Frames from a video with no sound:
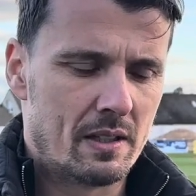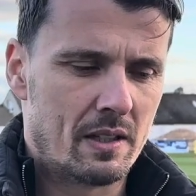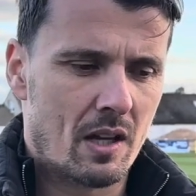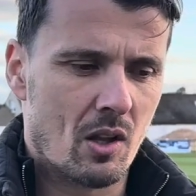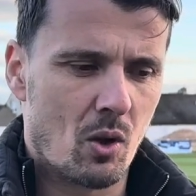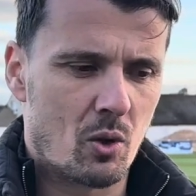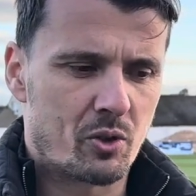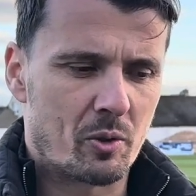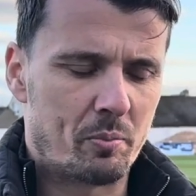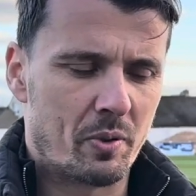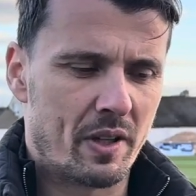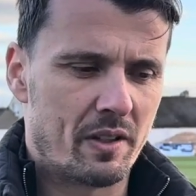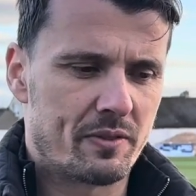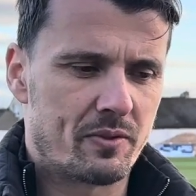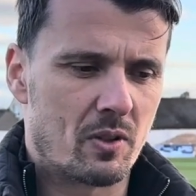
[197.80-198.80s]
a lot to
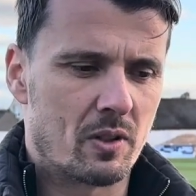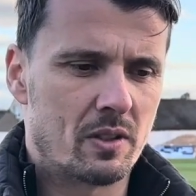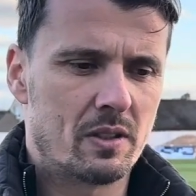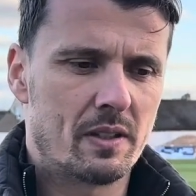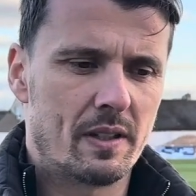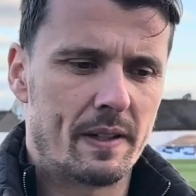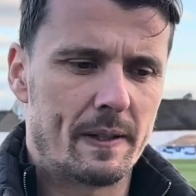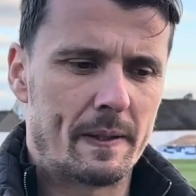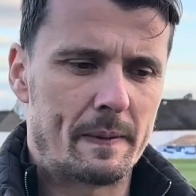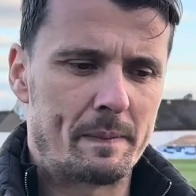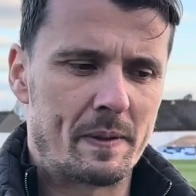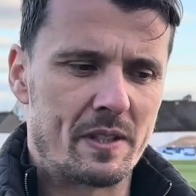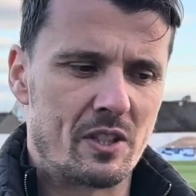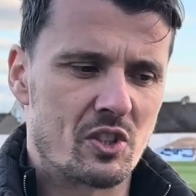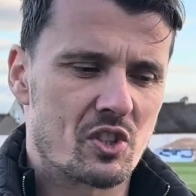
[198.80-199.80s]
play for,
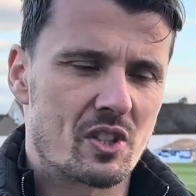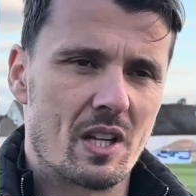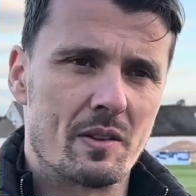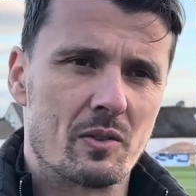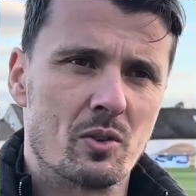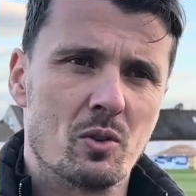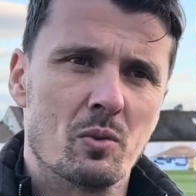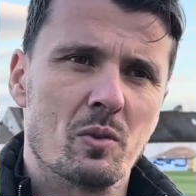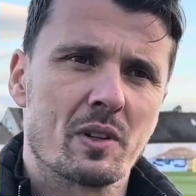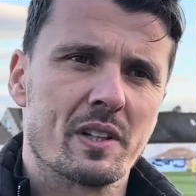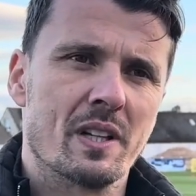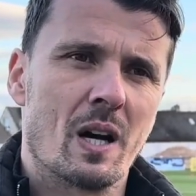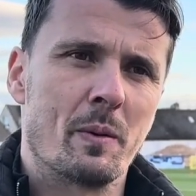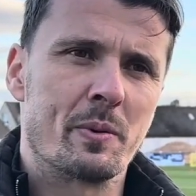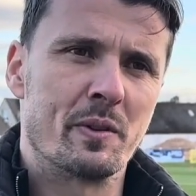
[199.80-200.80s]
and you just never know what can
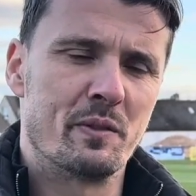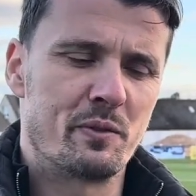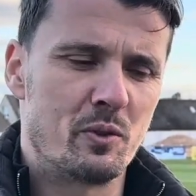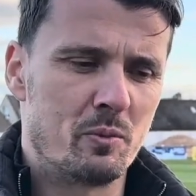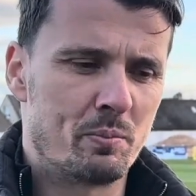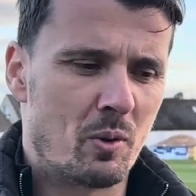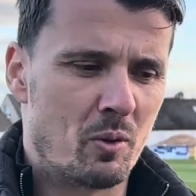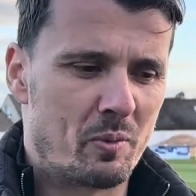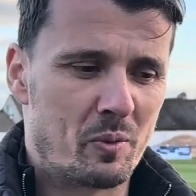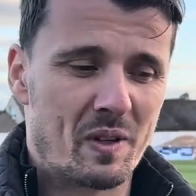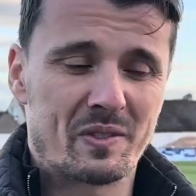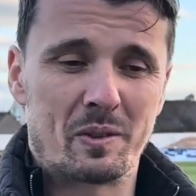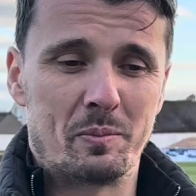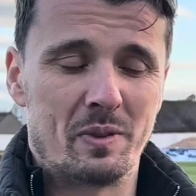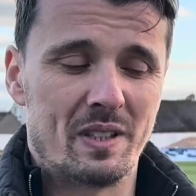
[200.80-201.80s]
happen in football. But we
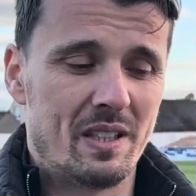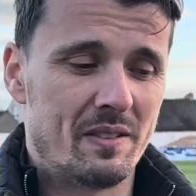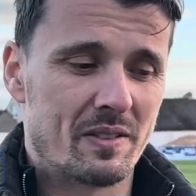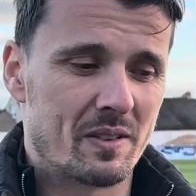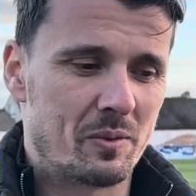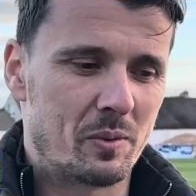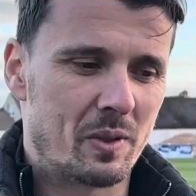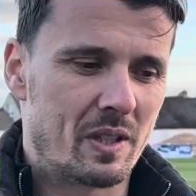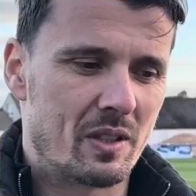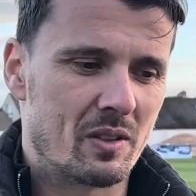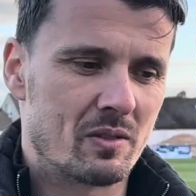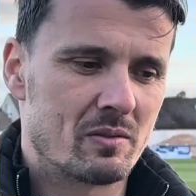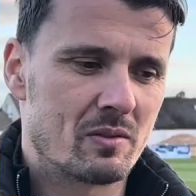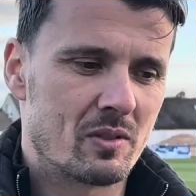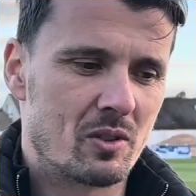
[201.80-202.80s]
have to believe that we
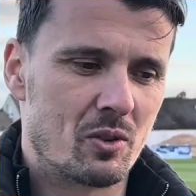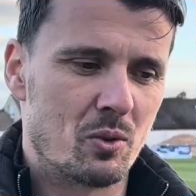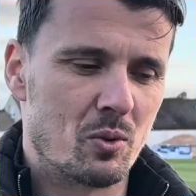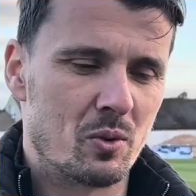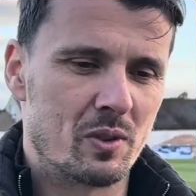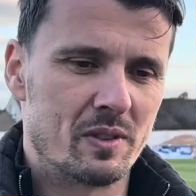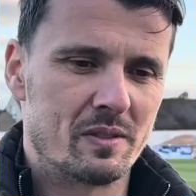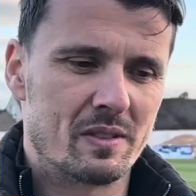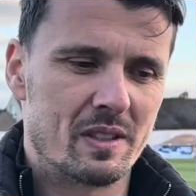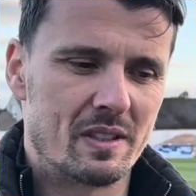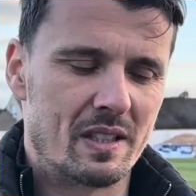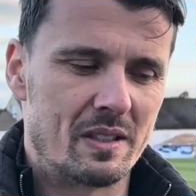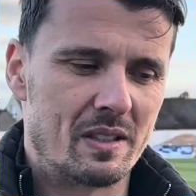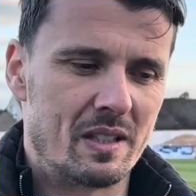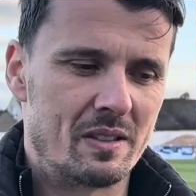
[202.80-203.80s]
can go
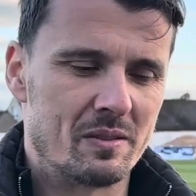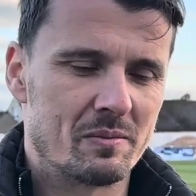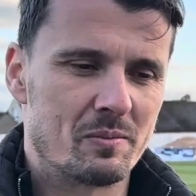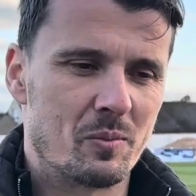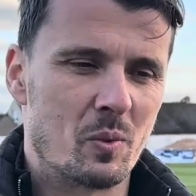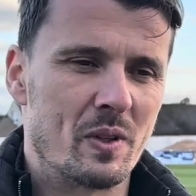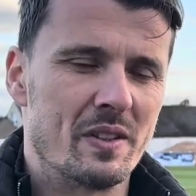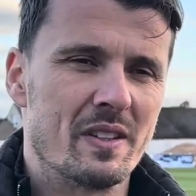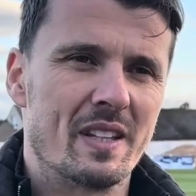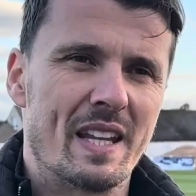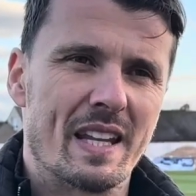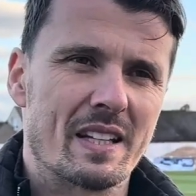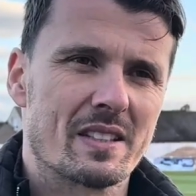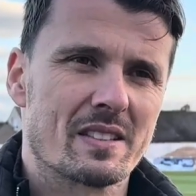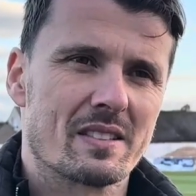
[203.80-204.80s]
and win the
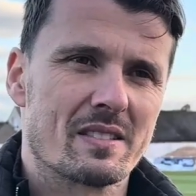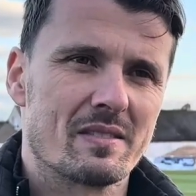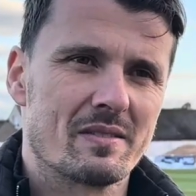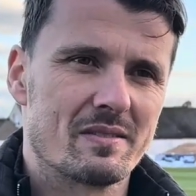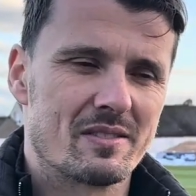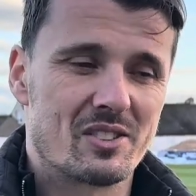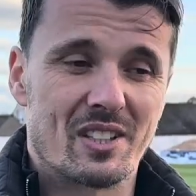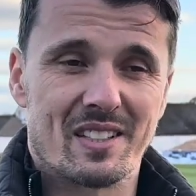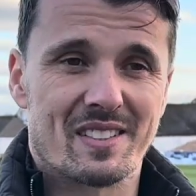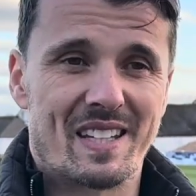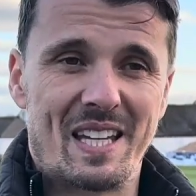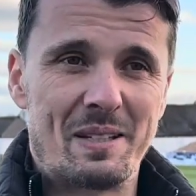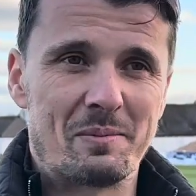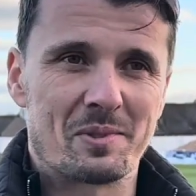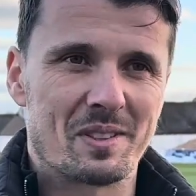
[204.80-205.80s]
next 6
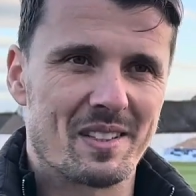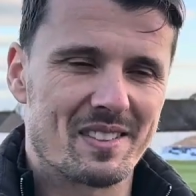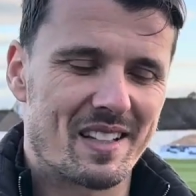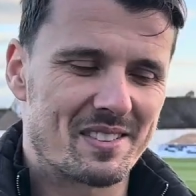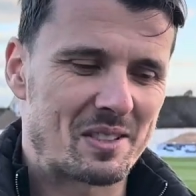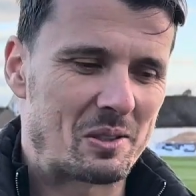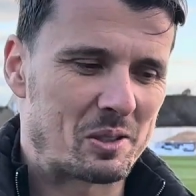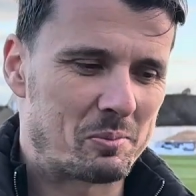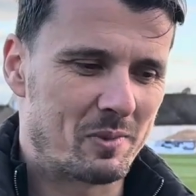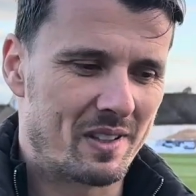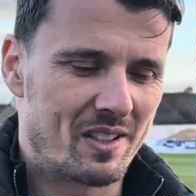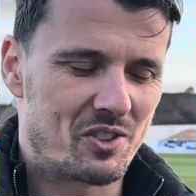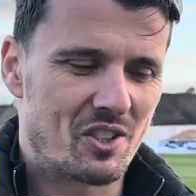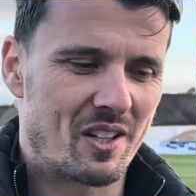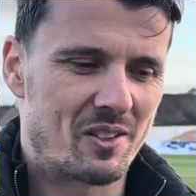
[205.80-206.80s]
games. That's ultimately
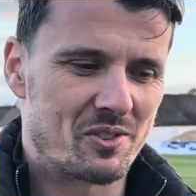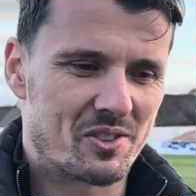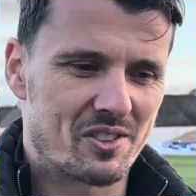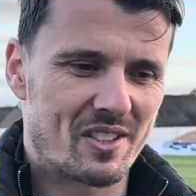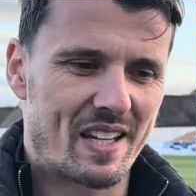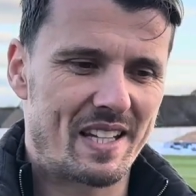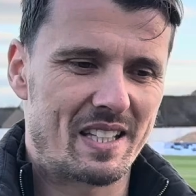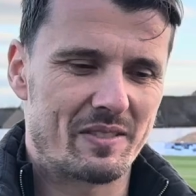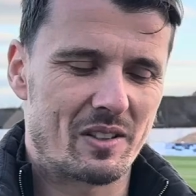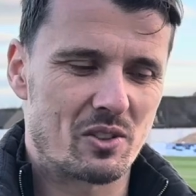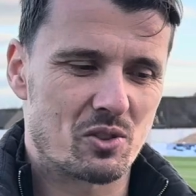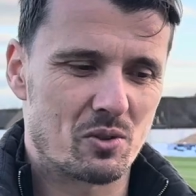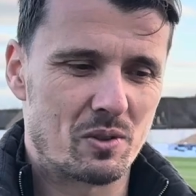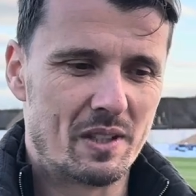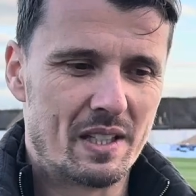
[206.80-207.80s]
the challenge that's ahead of us.
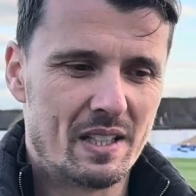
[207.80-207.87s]
So